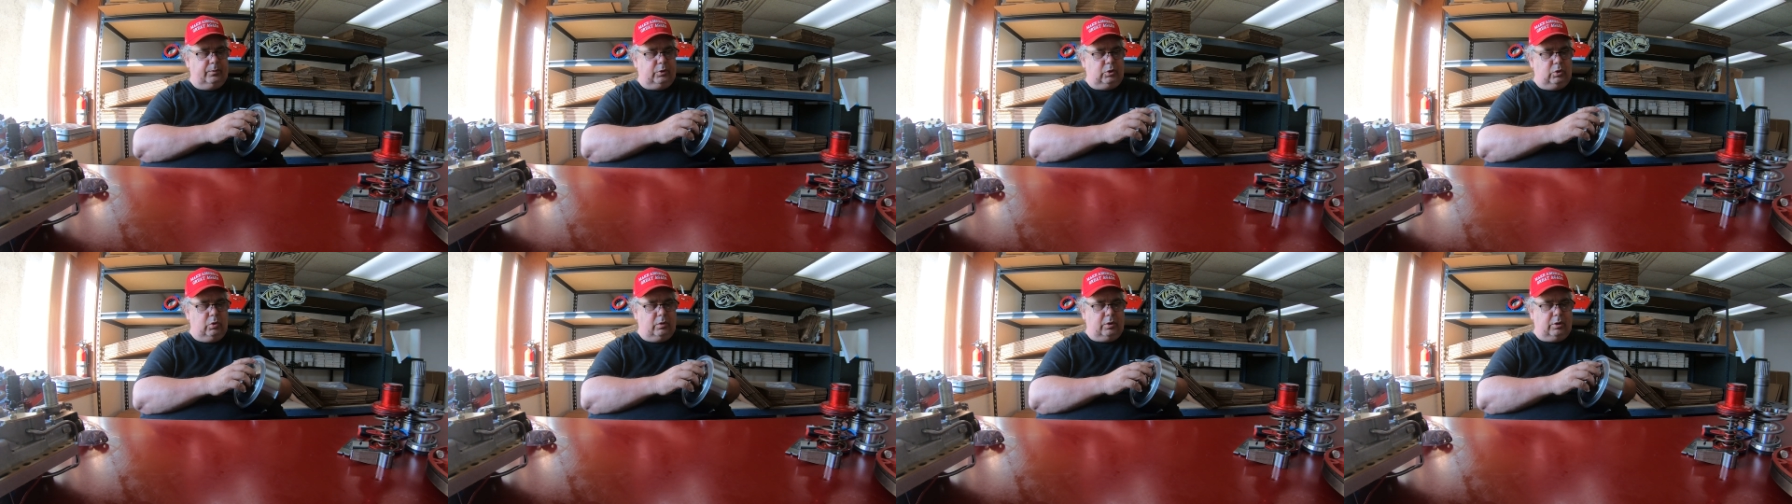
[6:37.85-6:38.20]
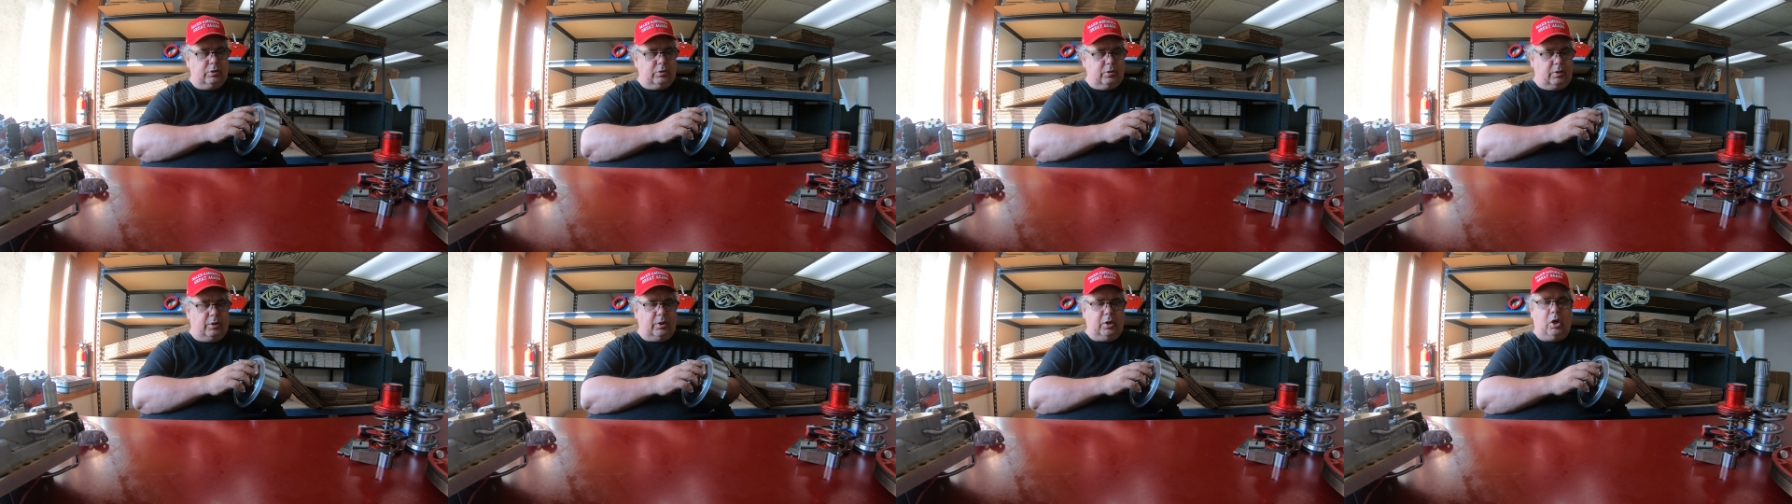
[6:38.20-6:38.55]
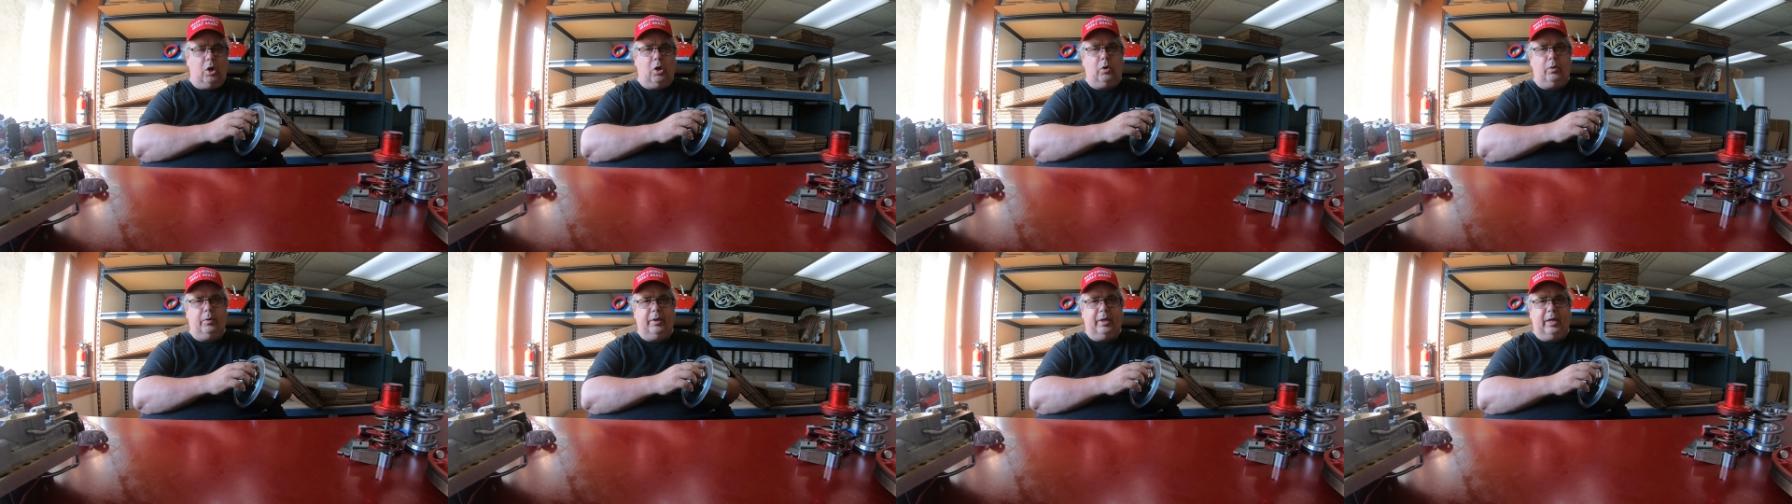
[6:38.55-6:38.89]
You can drill a
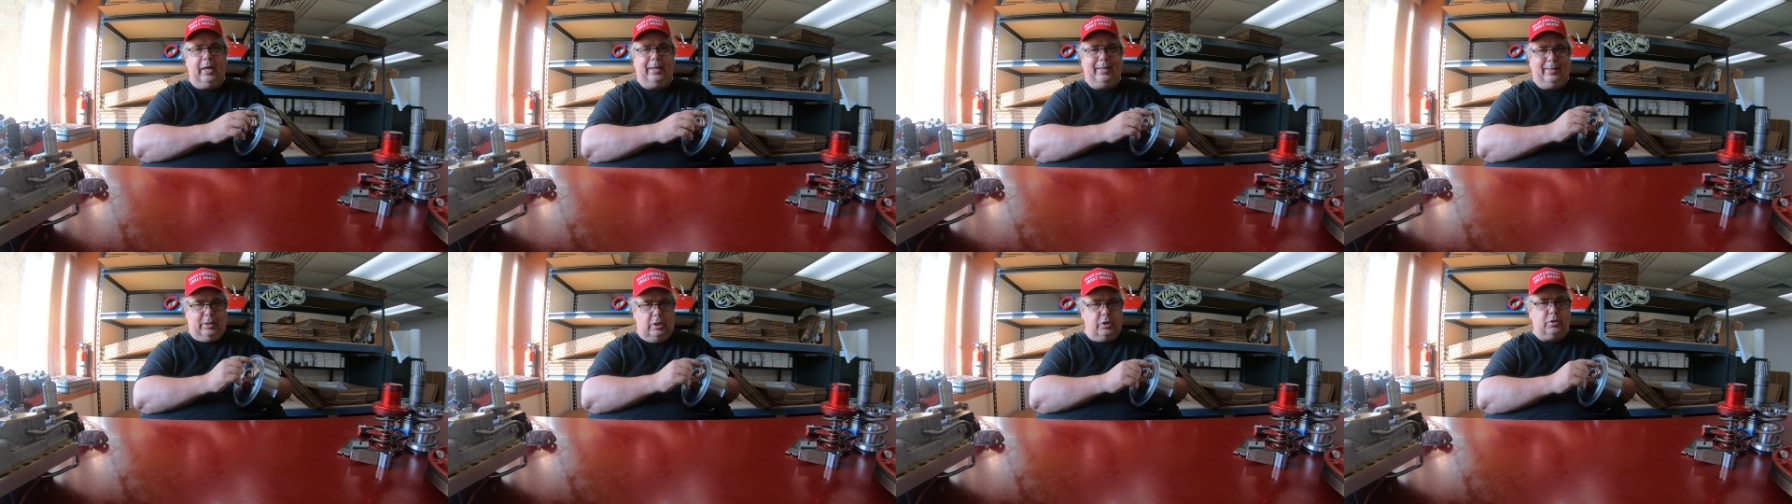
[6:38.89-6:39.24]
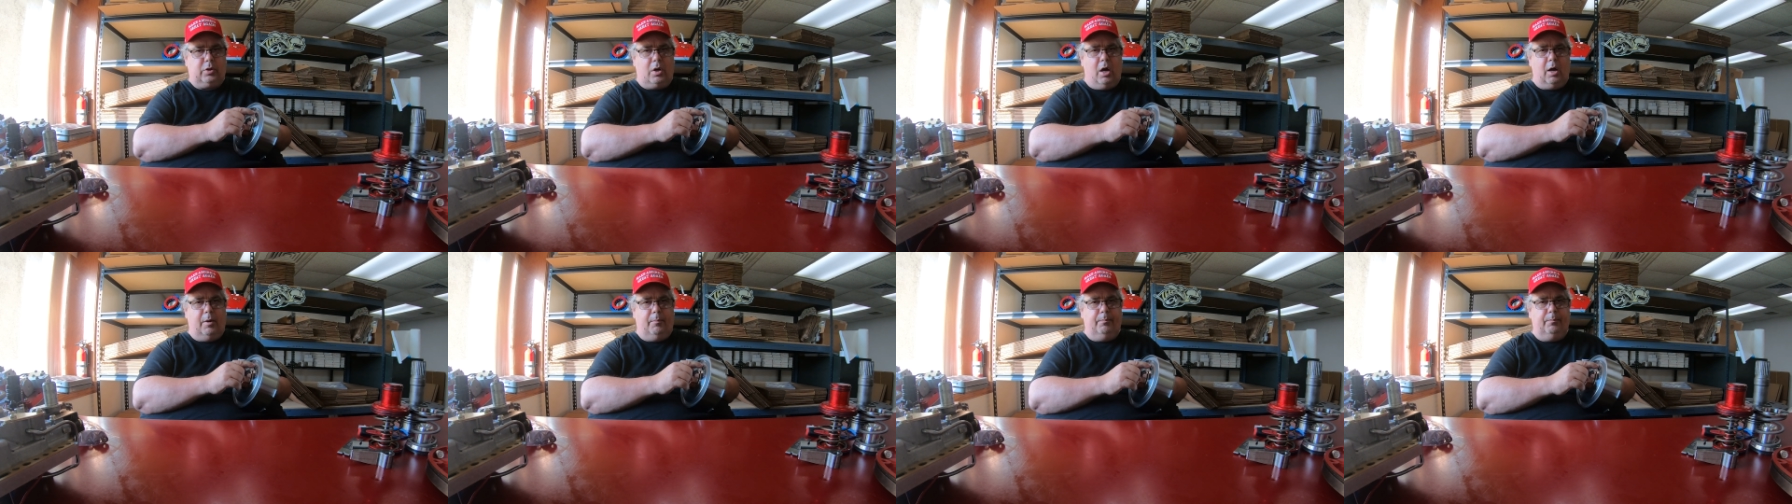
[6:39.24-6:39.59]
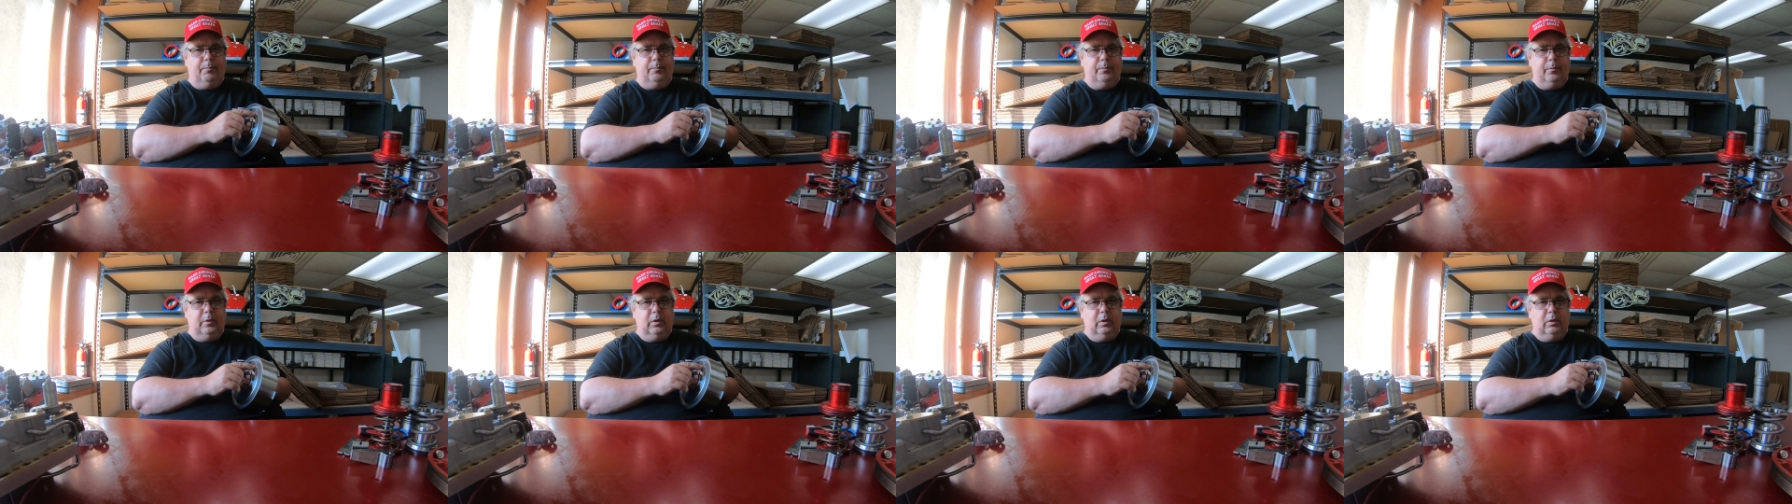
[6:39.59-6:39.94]
hole in the drum
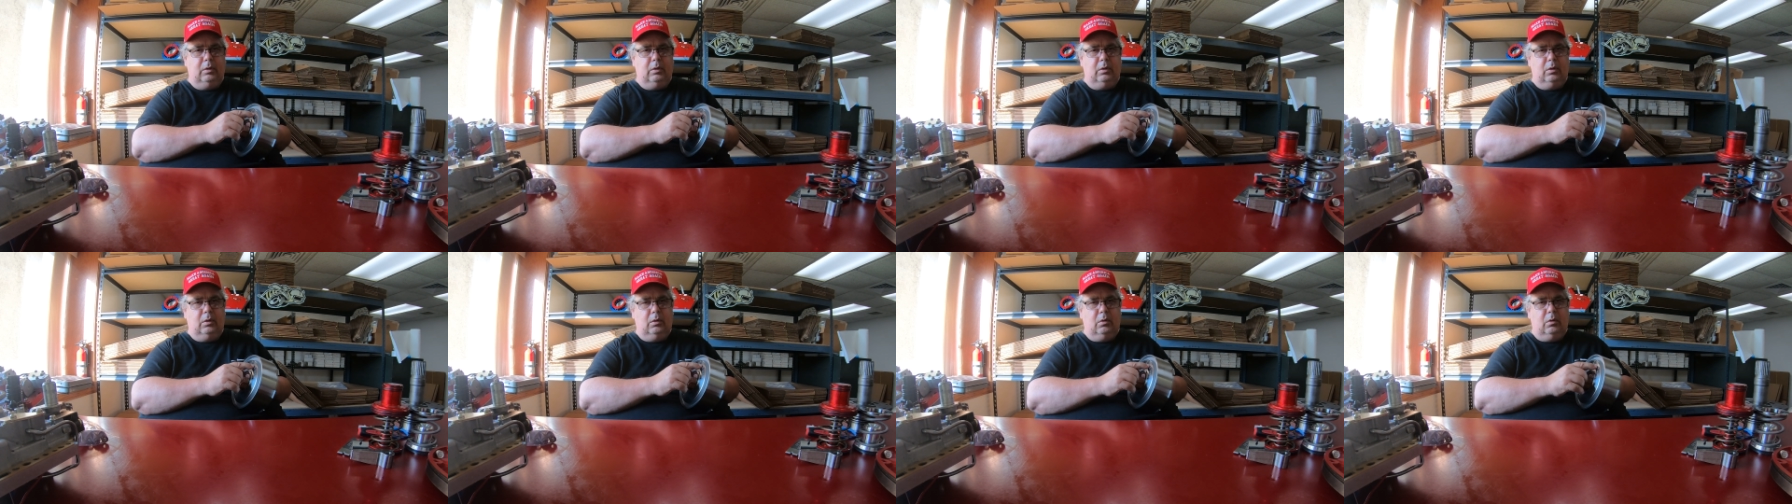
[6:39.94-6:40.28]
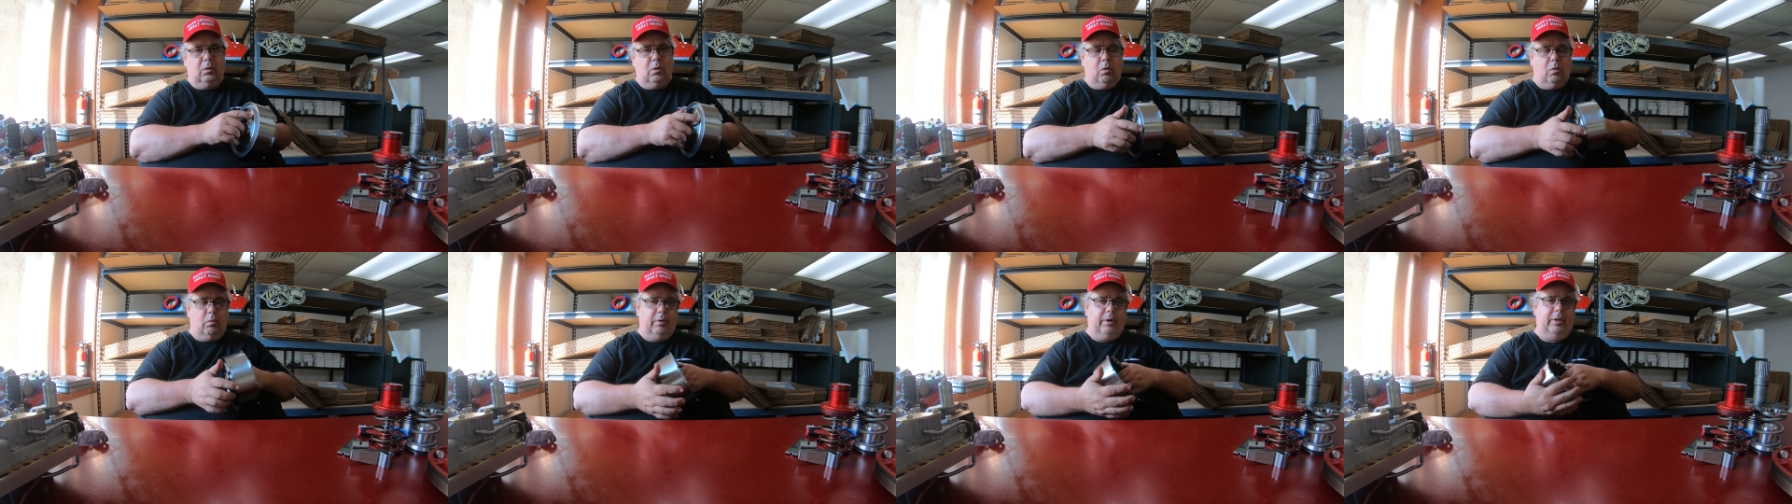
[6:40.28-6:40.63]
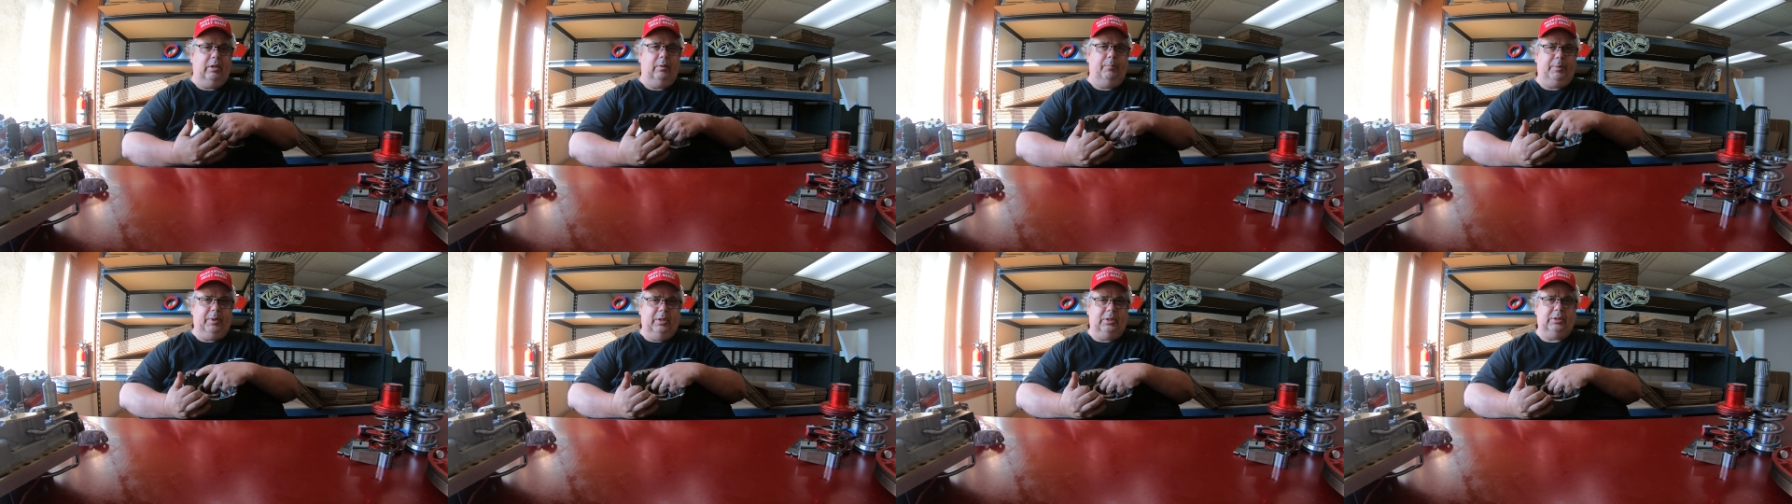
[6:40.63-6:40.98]
or in
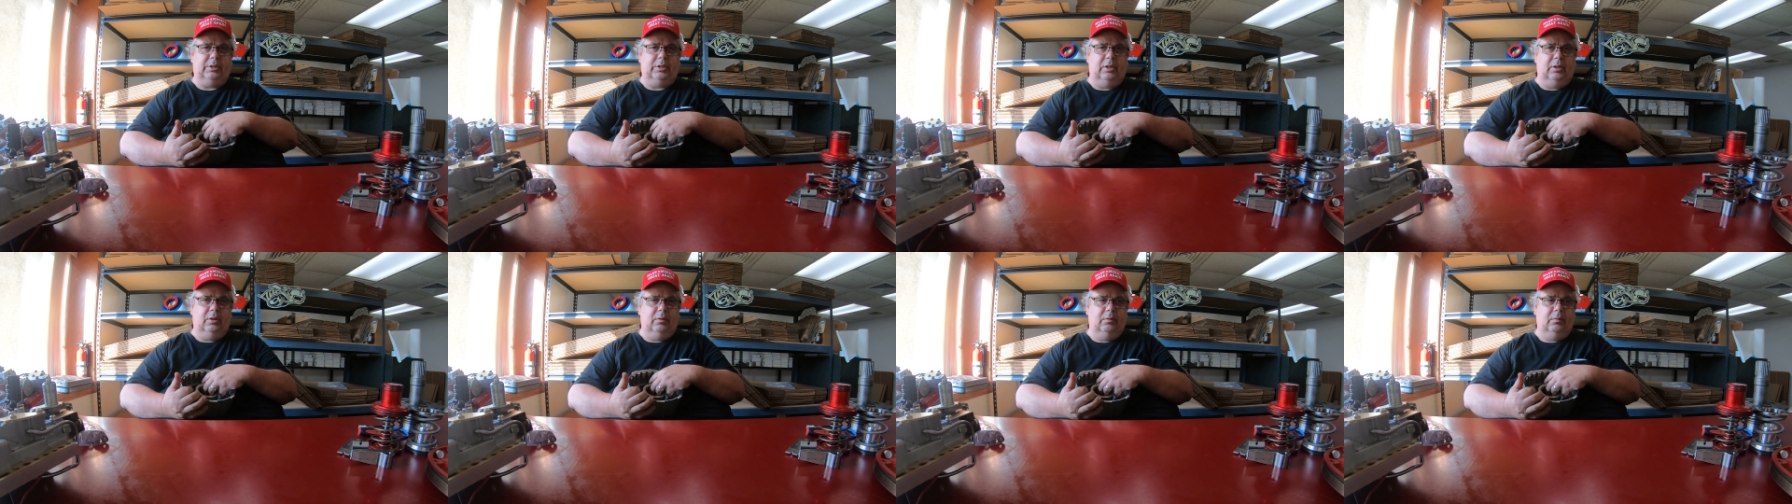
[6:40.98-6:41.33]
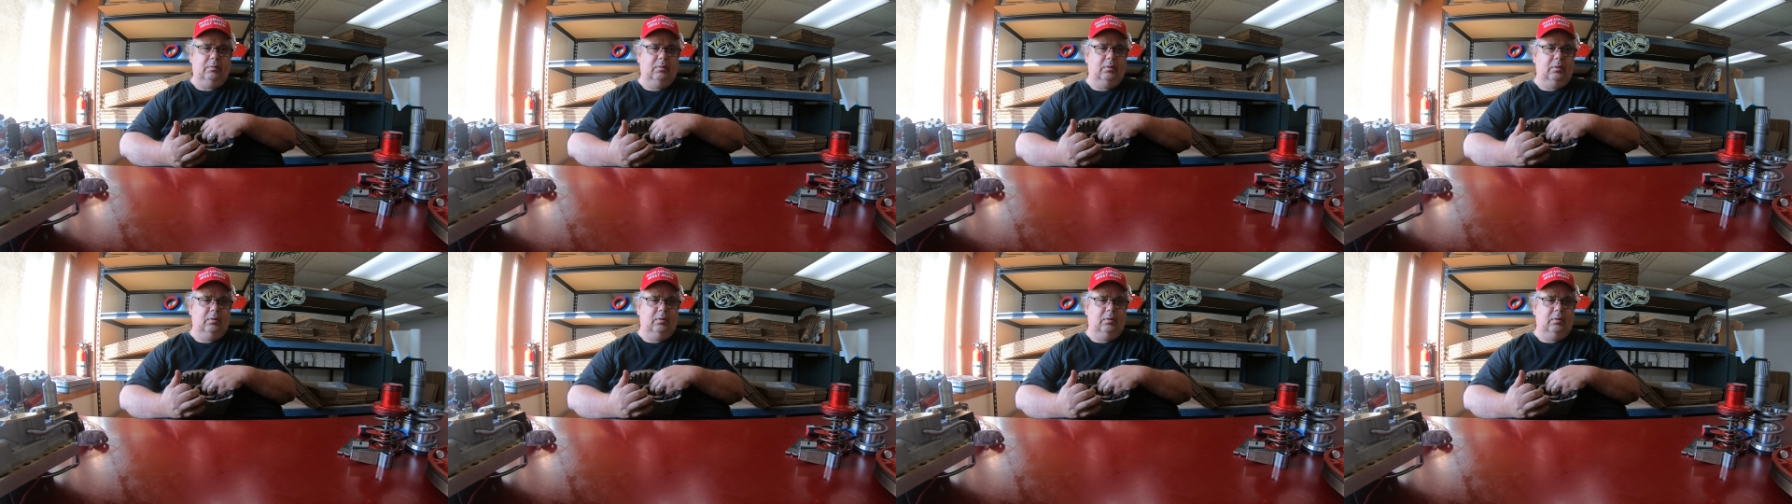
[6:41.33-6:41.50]
the piston.